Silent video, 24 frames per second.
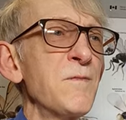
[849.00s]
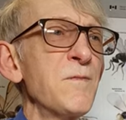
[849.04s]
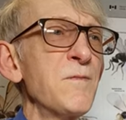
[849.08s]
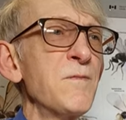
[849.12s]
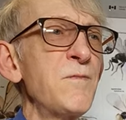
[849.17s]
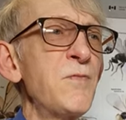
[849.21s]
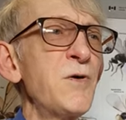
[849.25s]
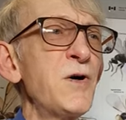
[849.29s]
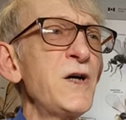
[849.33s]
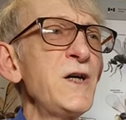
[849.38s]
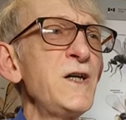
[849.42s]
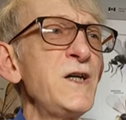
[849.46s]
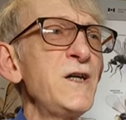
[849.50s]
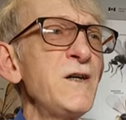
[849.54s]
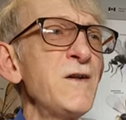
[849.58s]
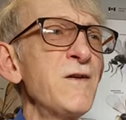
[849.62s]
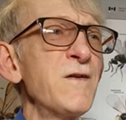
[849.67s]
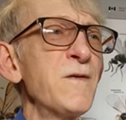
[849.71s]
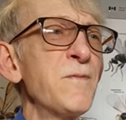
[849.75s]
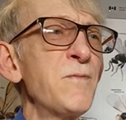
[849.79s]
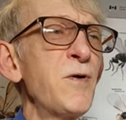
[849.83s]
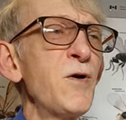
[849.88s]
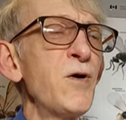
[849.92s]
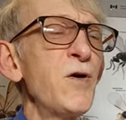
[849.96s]
bringing
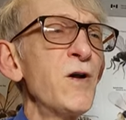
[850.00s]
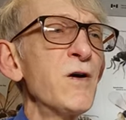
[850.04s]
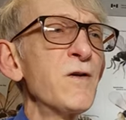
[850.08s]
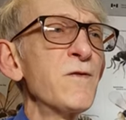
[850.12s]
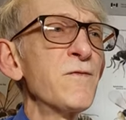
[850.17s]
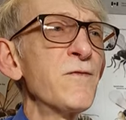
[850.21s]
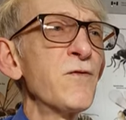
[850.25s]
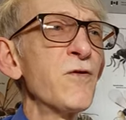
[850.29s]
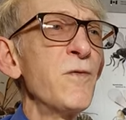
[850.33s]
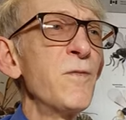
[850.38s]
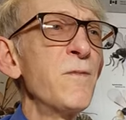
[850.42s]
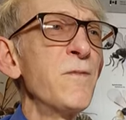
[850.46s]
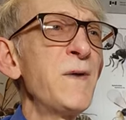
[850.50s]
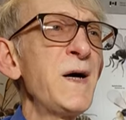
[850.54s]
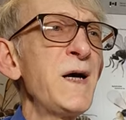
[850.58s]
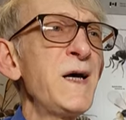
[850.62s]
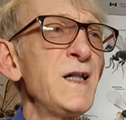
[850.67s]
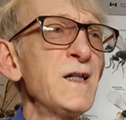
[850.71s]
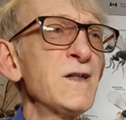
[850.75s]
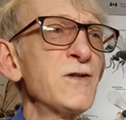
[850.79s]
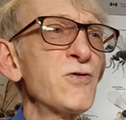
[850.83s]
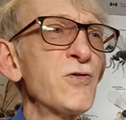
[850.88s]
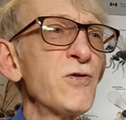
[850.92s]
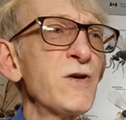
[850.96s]
the pollen from
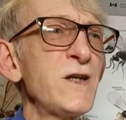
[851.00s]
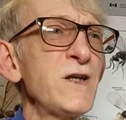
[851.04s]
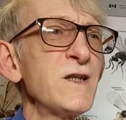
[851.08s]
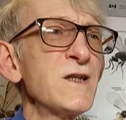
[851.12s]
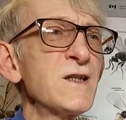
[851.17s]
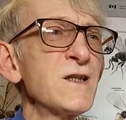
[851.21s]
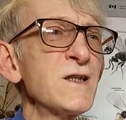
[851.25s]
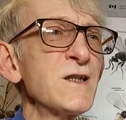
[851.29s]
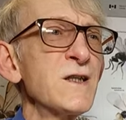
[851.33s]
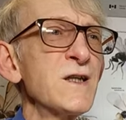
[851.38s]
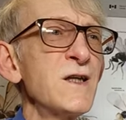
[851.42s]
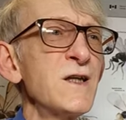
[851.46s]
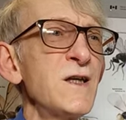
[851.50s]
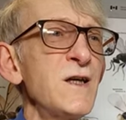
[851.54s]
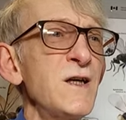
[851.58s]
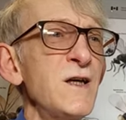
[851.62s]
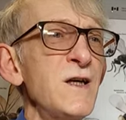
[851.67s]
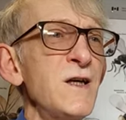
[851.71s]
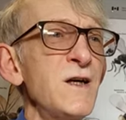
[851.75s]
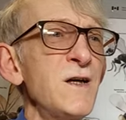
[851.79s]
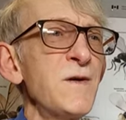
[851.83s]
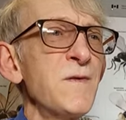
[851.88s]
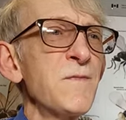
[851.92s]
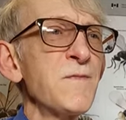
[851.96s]
male trees
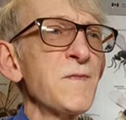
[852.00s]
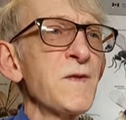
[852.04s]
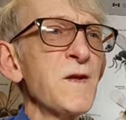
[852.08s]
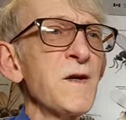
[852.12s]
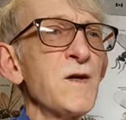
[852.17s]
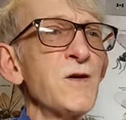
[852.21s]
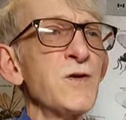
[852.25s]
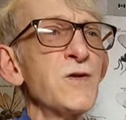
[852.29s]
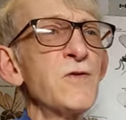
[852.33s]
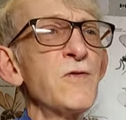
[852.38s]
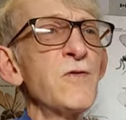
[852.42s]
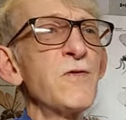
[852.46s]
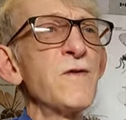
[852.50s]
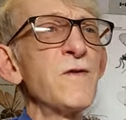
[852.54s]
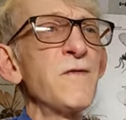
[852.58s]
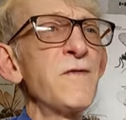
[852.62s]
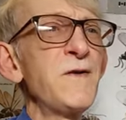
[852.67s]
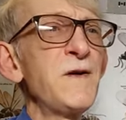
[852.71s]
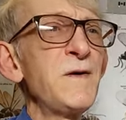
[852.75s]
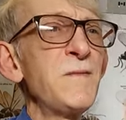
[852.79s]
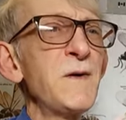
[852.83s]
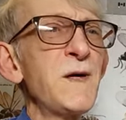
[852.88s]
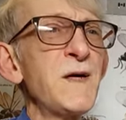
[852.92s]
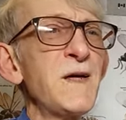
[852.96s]
to the
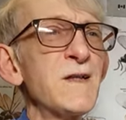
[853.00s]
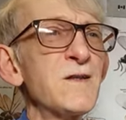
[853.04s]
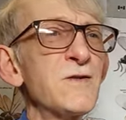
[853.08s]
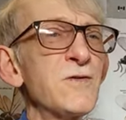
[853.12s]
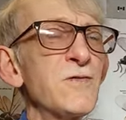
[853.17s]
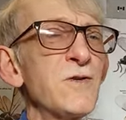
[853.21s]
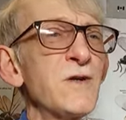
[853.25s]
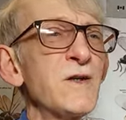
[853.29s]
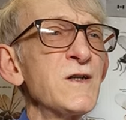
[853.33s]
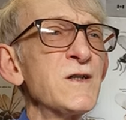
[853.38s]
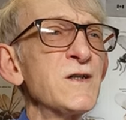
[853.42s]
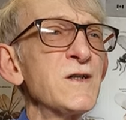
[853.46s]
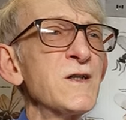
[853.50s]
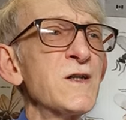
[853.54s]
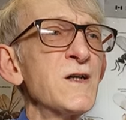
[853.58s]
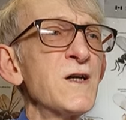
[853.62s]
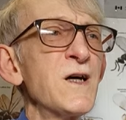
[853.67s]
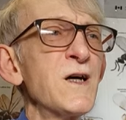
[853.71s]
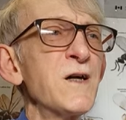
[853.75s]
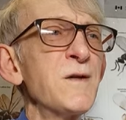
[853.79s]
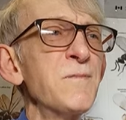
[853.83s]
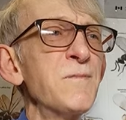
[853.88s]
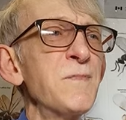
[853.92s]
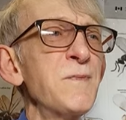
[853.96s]
female trees
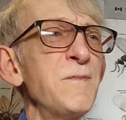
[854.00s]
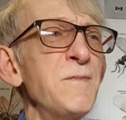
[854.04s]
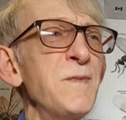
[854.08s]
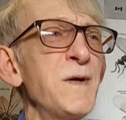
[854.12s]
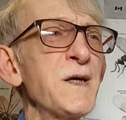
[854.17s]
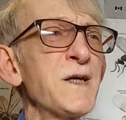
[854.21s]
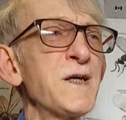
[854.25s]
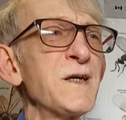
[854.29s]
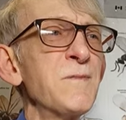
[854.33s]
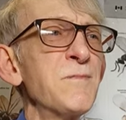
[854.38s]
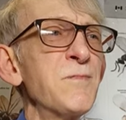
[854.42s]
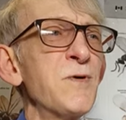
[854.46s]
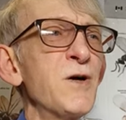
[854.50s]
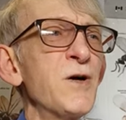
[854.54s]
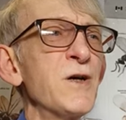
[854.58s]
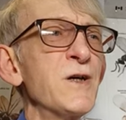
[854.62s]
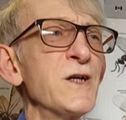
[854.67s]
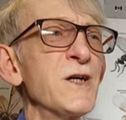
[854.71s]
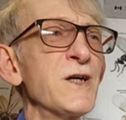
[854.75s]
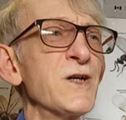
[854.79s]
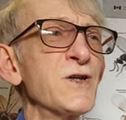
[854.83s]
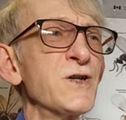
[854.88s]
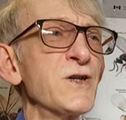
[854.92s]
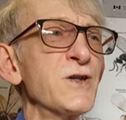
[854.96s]
and making
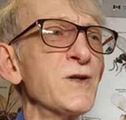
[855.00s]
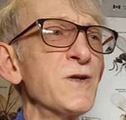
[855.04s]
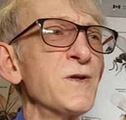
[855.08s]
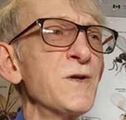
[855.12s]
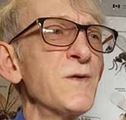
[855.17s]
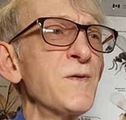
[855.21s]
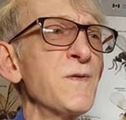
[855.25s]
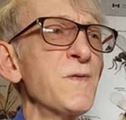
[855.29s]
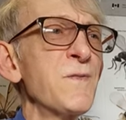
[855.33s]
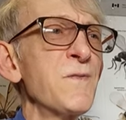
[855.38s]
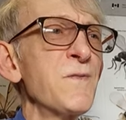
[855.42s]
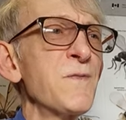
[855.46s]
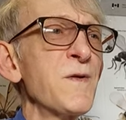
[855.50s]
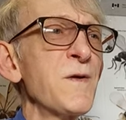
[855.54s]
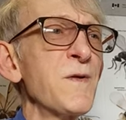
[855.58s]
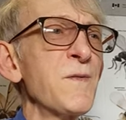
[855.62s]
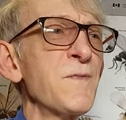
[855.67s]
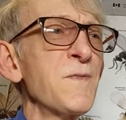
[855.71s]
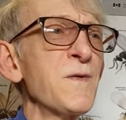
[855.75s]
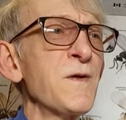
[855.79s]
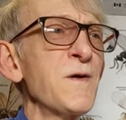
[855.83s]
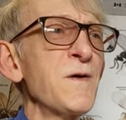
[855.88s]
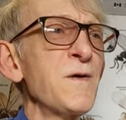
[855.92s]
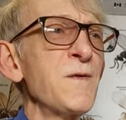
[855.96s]
pollination.
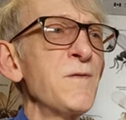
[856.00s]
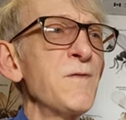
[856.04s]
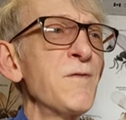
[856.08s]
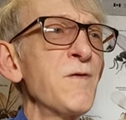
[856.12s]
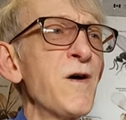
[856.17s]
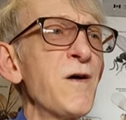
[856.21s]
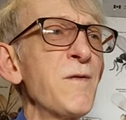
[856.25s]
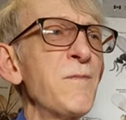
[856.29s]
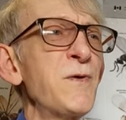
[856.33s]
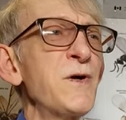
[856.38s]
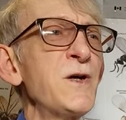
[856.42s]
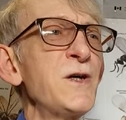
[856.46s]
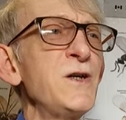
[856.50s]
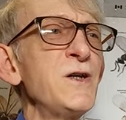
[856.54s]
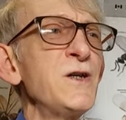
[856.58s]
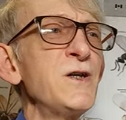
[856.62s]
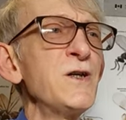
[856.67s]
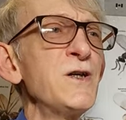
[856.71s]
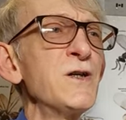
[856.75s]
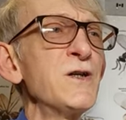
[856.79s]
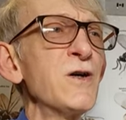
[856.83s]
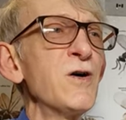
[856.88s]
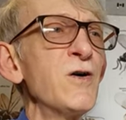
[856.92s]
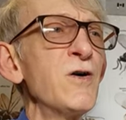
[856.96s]
We are bringing
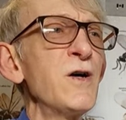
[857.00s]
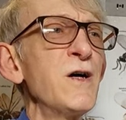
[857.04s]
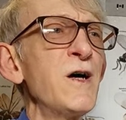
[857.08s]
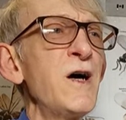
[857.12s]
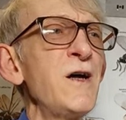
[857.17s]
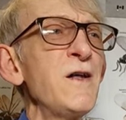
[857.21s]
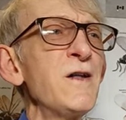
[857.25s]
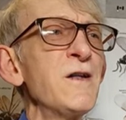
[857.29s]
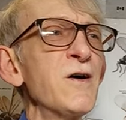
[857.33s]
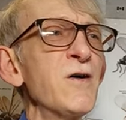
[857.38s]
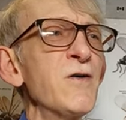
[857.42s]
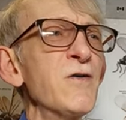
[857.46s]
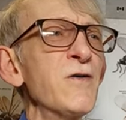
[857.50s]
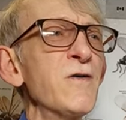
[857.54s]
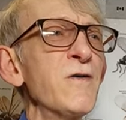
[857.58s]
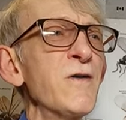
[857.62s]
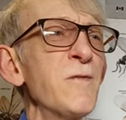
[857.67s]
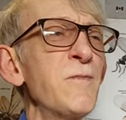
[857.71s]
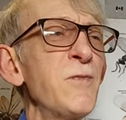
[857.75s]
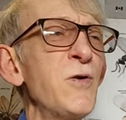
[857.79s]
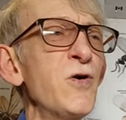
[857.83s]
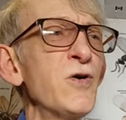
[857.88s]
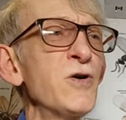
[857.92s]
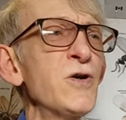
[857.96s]
it either on the
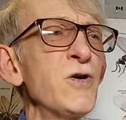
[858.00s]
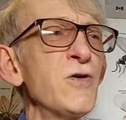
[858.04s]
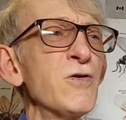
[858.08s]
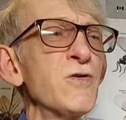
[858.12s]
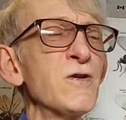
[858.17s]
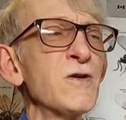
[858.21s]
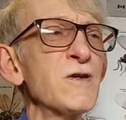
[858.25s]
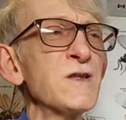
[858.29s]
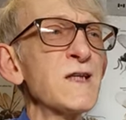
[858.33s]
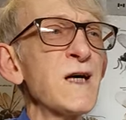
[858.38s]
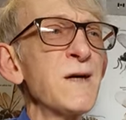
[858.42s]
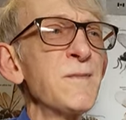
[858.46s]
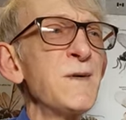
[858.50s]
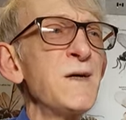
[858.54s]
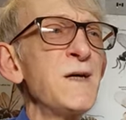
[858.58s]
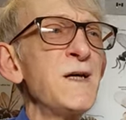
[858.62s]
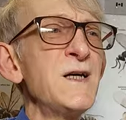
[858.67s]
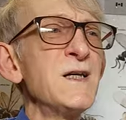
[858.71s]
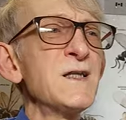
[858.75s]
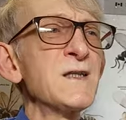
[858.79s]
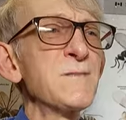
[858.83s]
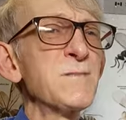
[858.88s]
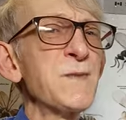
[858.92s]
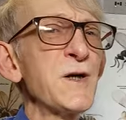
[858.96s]
body, on some
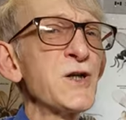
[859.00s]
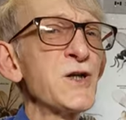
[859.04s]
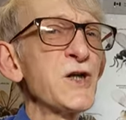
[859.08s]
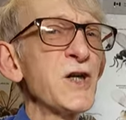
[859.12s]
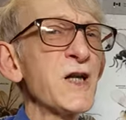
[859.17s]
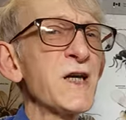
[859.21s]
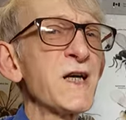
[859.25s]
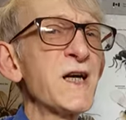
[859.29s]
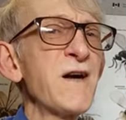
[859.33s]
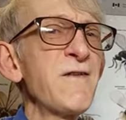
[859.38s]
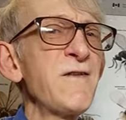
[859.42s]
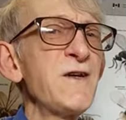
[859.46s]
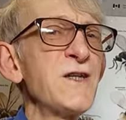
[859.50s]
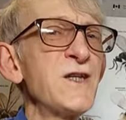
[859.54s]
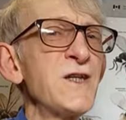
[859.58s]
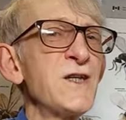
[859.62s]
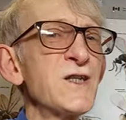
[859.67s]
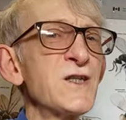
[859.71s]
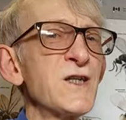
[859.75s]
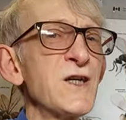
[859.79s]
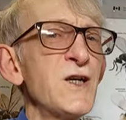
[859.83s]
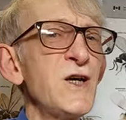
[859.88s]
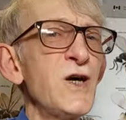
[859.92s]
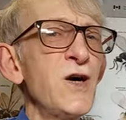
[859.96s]
special
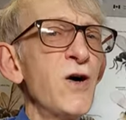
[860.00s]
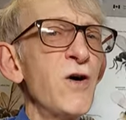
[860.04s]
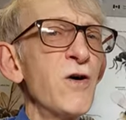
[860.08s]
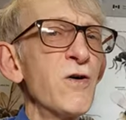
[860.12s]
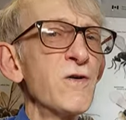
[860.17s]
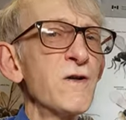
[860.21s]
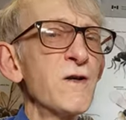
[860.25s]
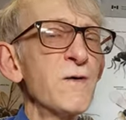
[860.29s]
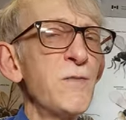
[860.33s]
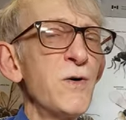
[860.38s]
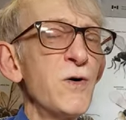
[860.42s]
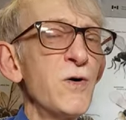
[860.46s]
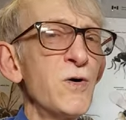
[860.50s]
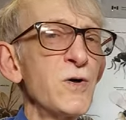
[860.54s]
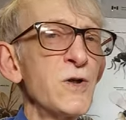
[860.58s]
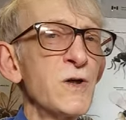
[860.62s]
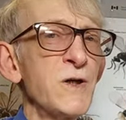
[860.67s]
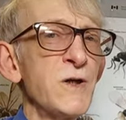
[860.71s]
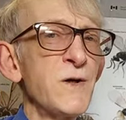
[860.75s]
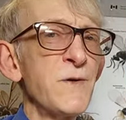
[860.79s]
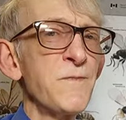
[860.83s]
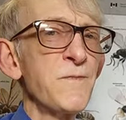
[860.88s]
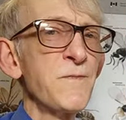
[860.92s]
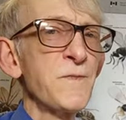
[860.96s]
cavities on the
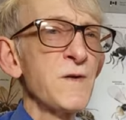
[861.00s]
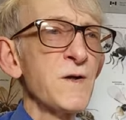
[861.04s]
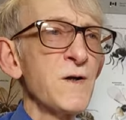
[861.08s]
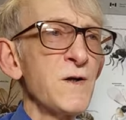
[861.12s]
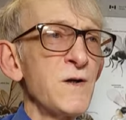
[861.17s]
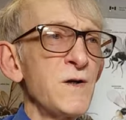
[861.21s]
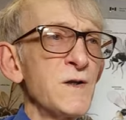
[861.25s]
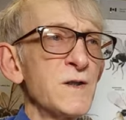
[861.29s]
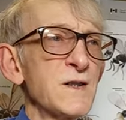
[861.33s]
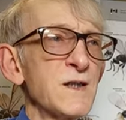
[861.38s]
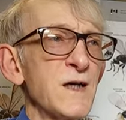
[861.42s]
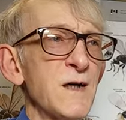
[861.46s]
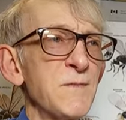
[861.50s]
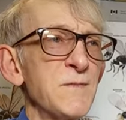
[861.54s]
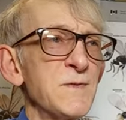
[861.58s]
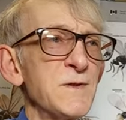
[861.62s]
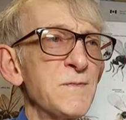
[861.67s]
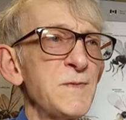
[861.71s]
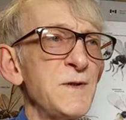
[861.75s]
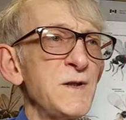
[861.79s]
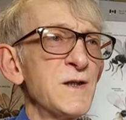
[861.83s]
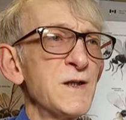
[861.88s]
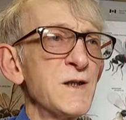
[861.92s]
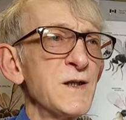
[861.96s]
body. Some
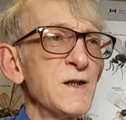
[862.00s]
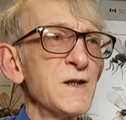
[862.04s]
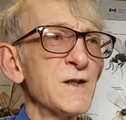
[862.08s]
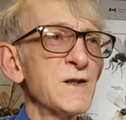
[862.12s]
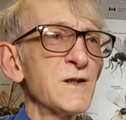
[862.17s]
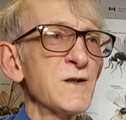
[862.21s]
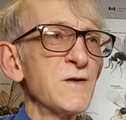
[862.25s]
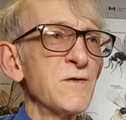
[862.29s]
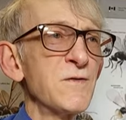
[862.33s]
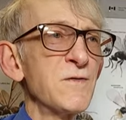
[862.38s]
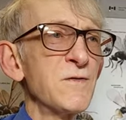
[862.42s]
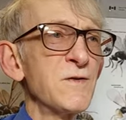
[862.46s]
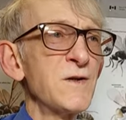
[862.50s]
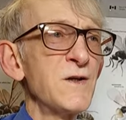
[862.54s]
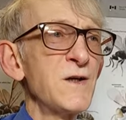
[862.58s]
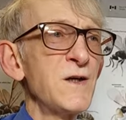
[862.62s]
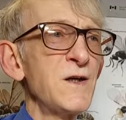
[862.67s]
species of